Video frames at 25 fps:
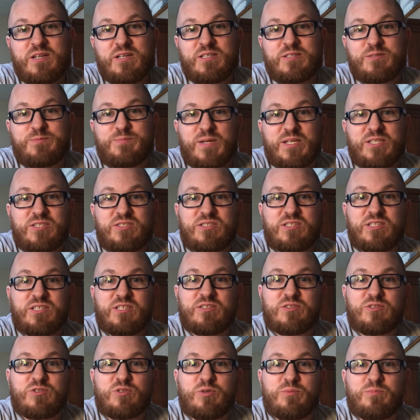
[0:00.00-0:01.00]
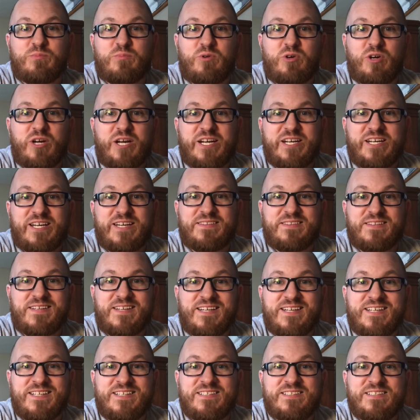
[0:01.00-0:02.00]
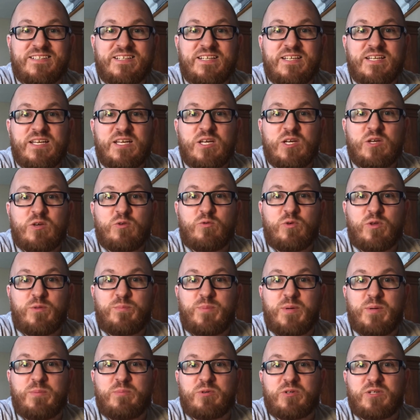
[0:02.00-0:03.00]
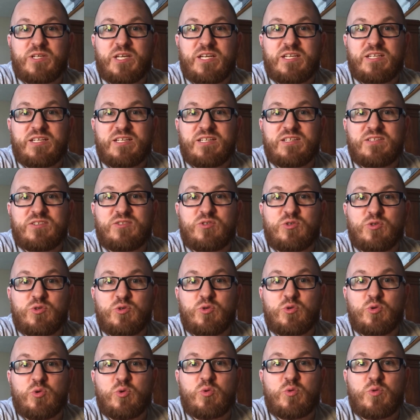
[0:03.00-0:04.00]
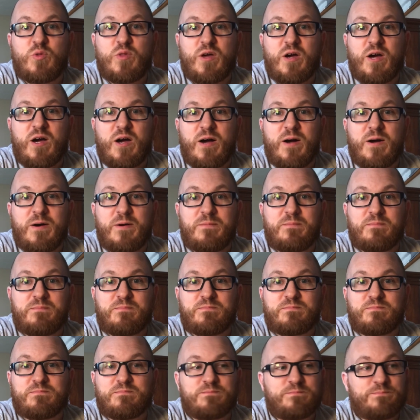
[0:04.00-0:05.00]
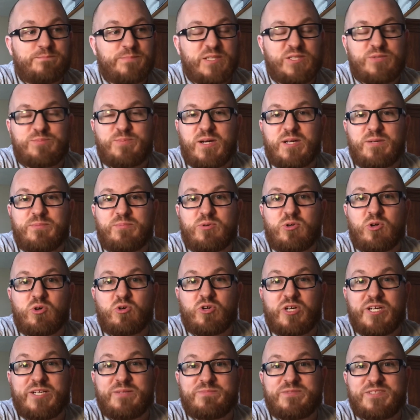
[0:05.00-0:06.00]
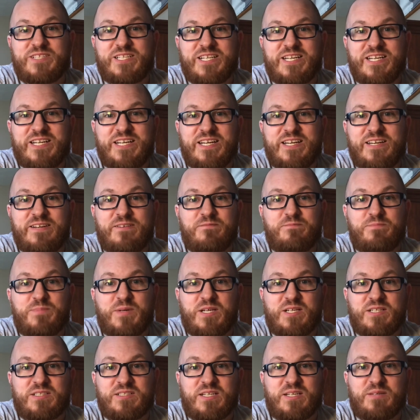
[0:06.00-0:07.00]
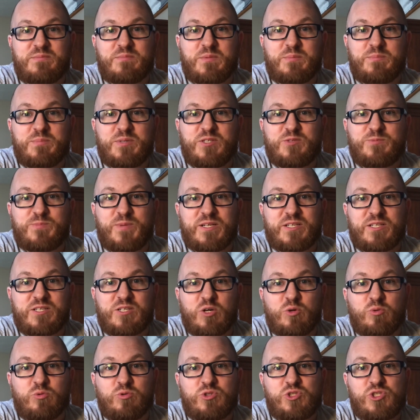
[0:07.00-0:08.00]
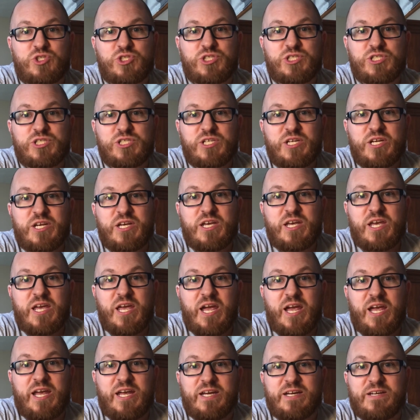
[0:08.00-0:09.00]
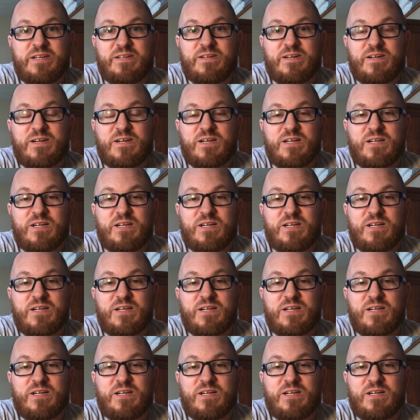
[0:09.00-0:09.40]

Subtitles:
It's basically a group ran online with people getting into the Beachbody programs that I have, because I'm a Beachbody coach. And